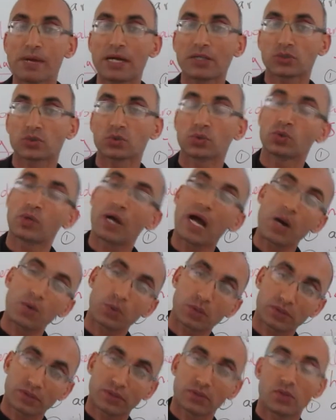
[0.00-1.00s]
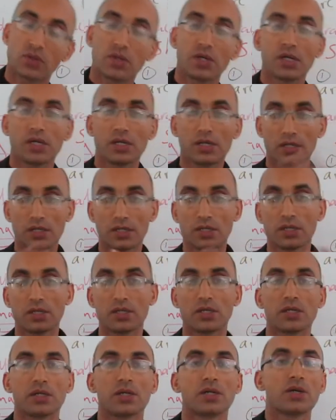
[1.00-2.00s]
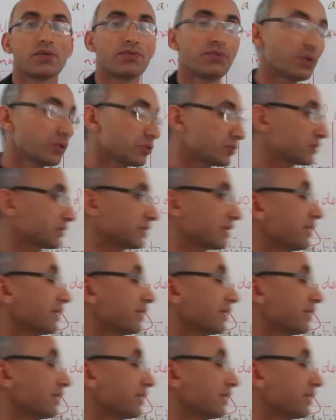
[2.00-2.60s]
back to our first